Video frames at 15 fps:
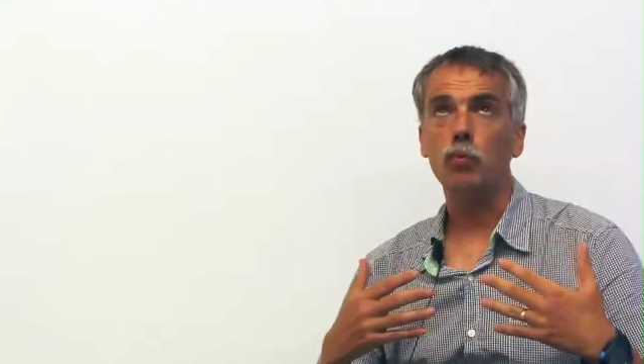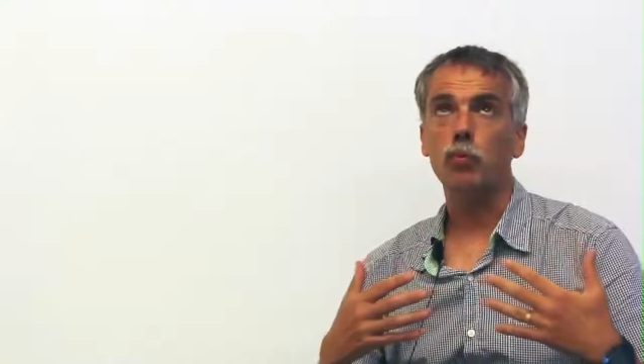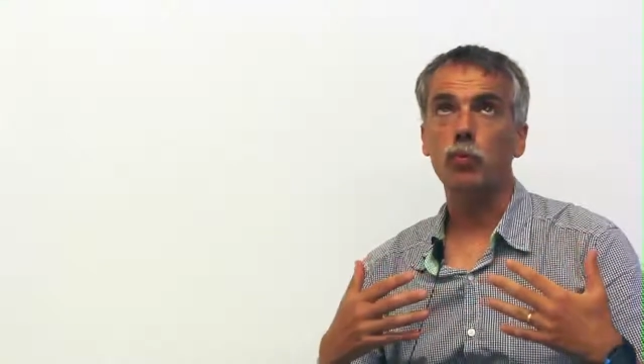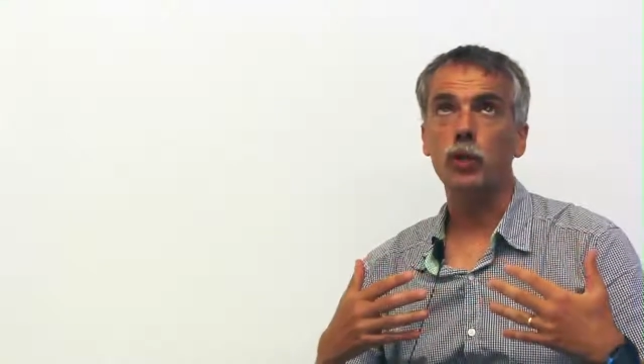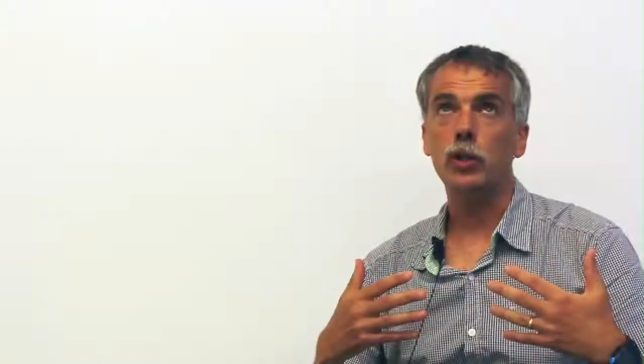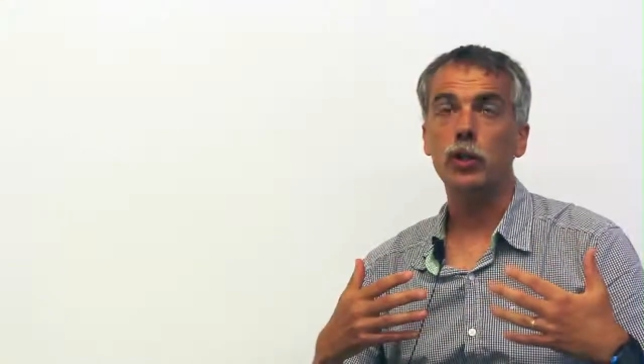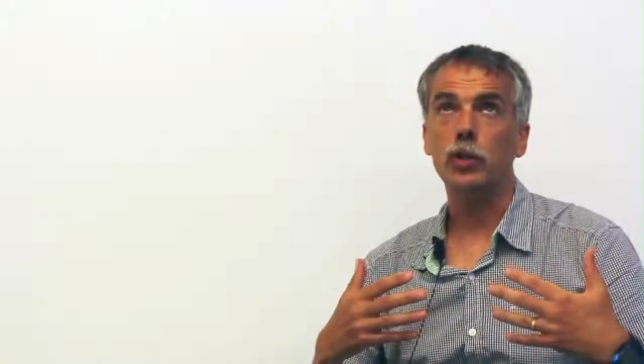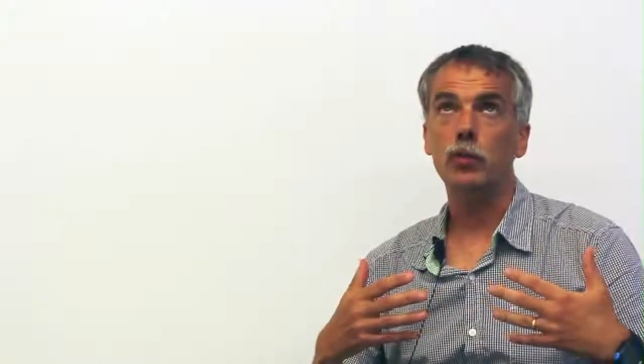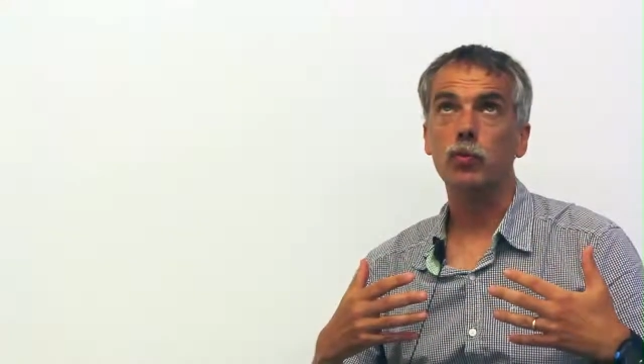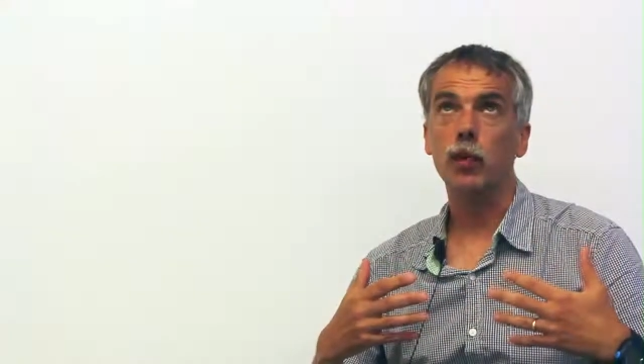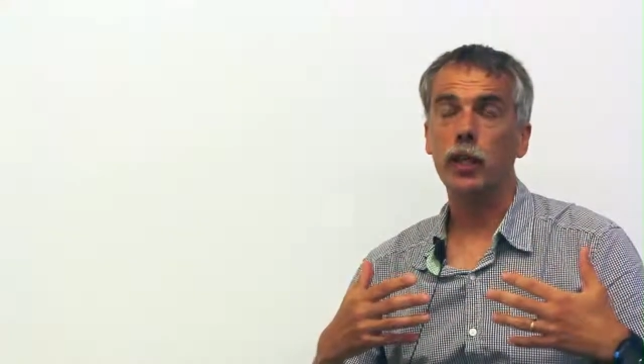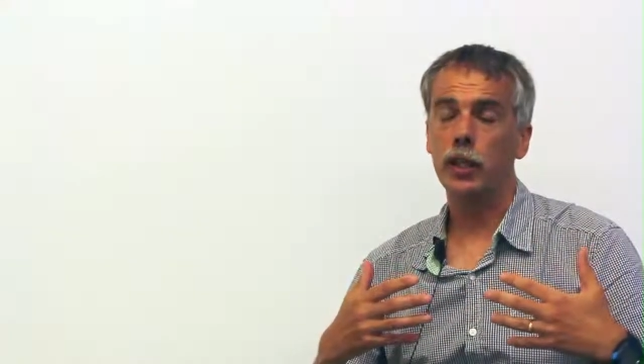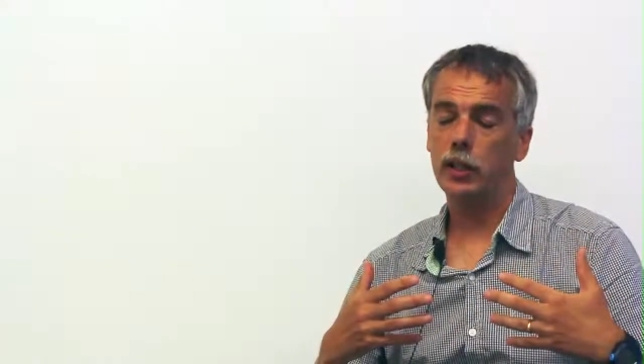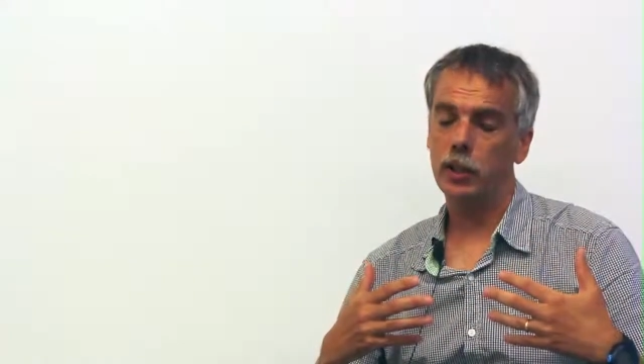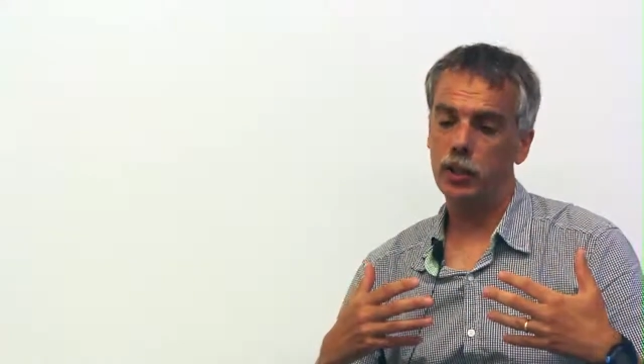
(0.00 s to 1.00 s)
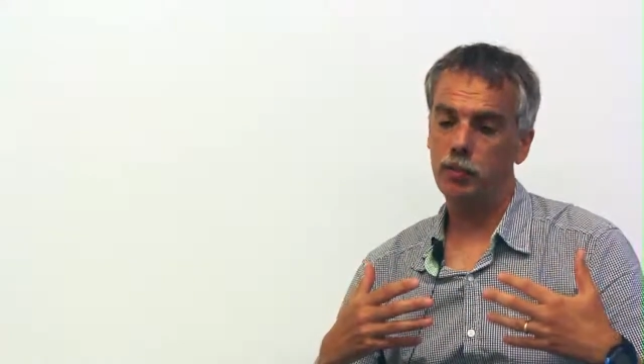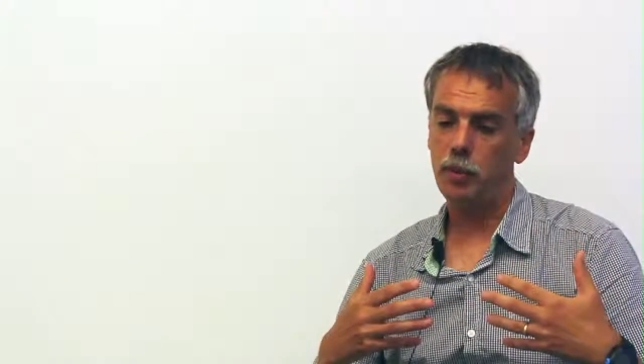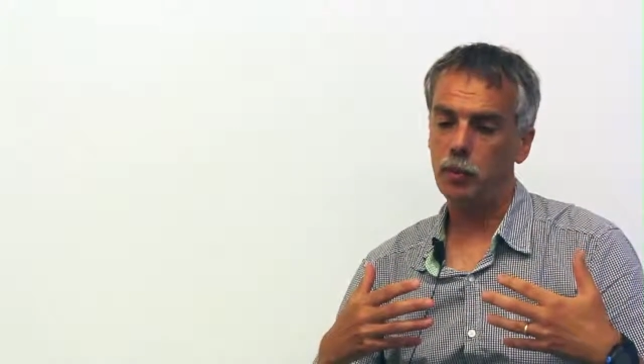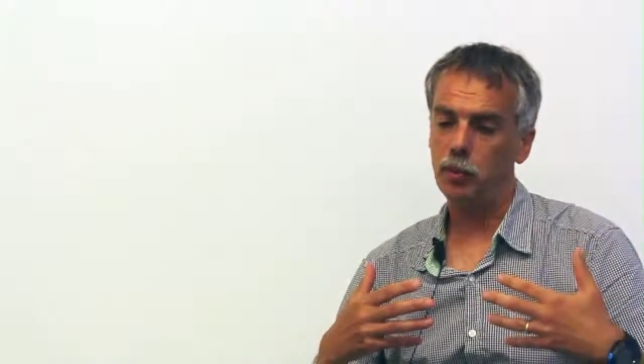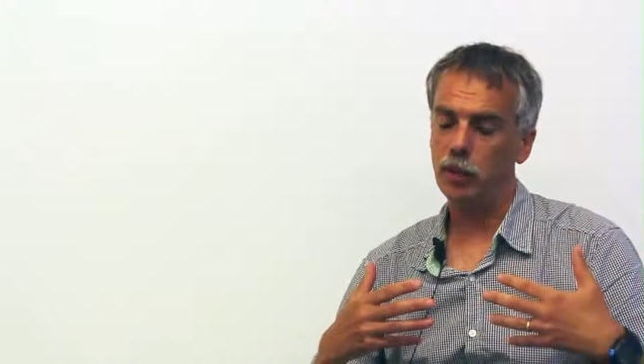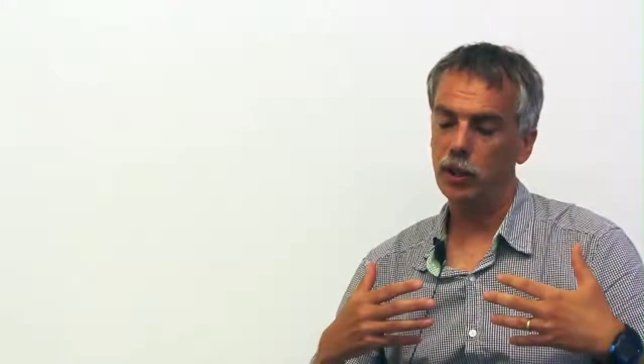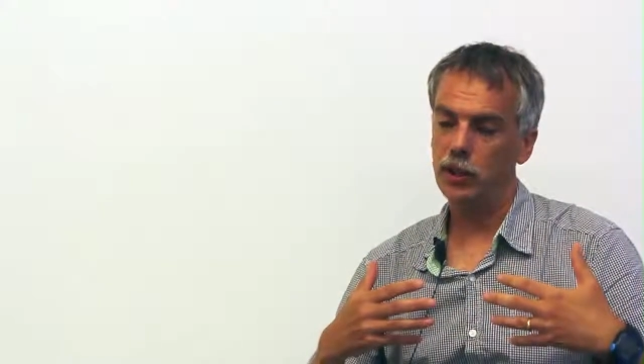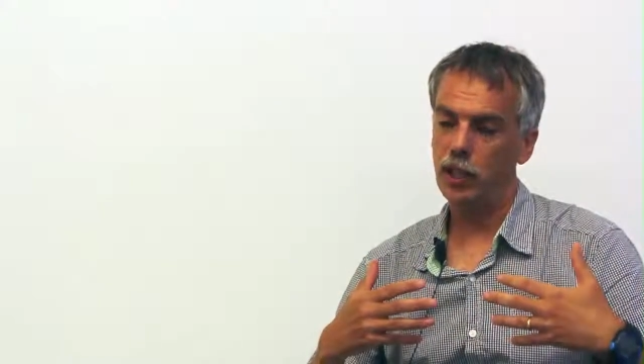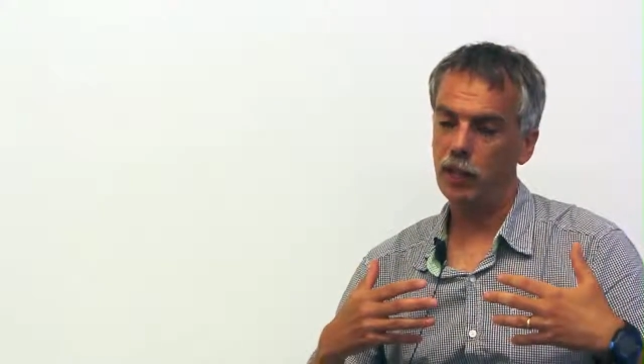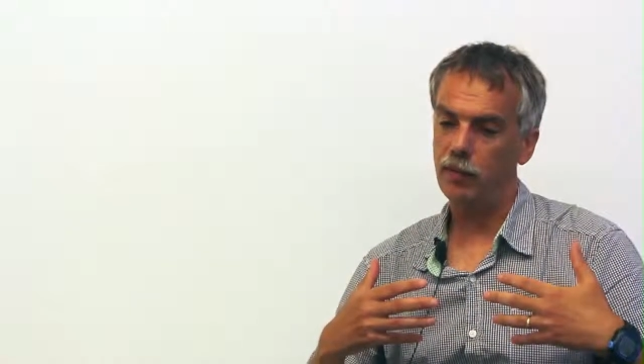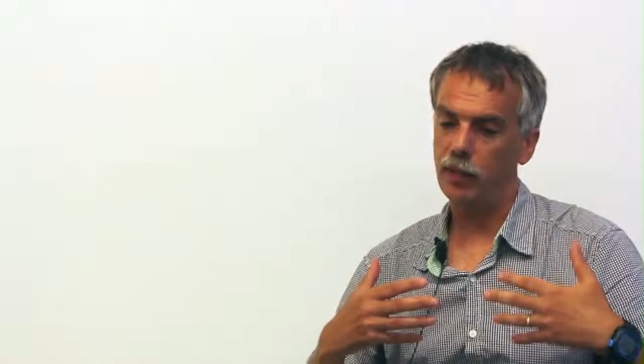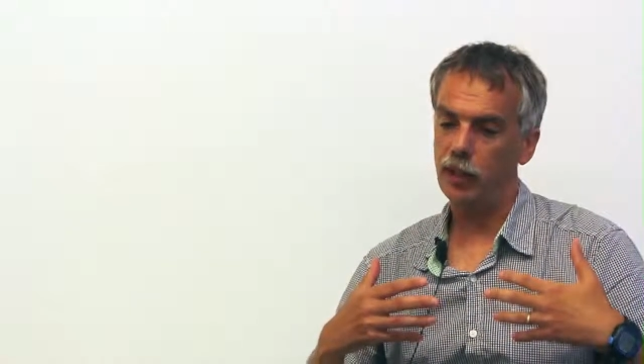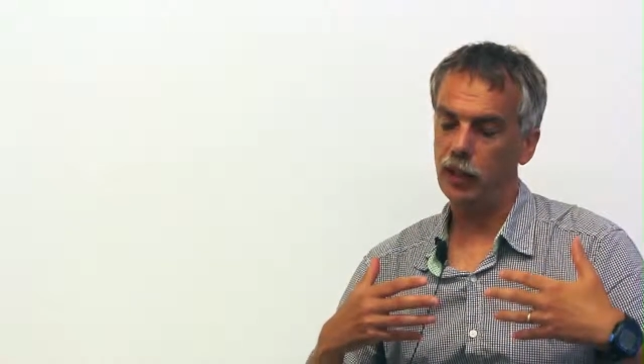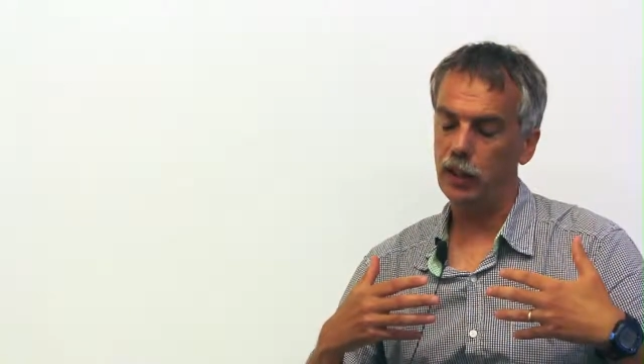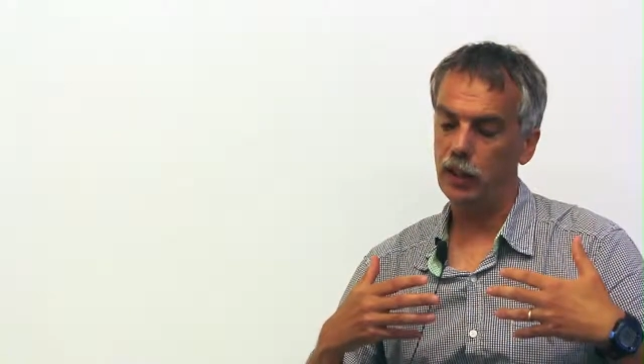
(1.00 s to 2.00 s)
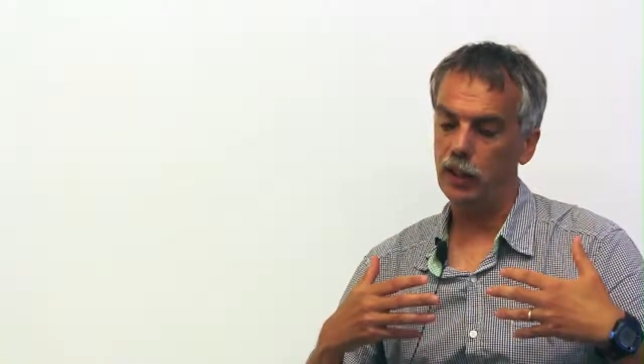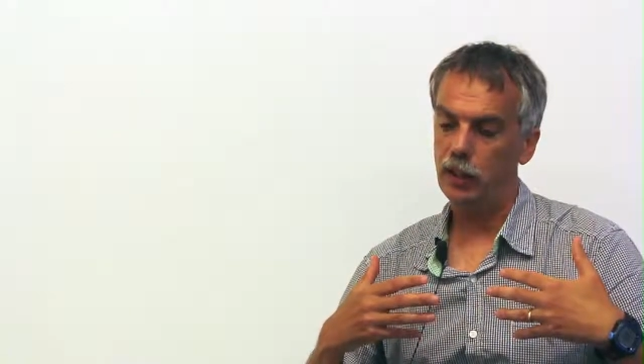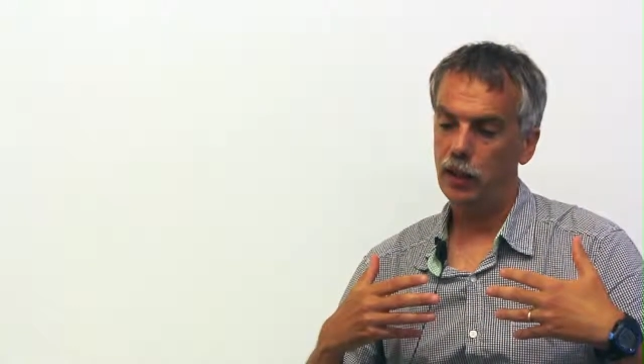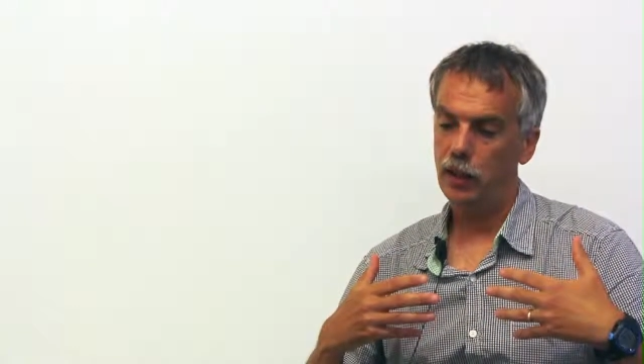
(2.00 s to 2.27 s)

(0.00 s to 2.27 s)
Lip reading: we should recognize people as having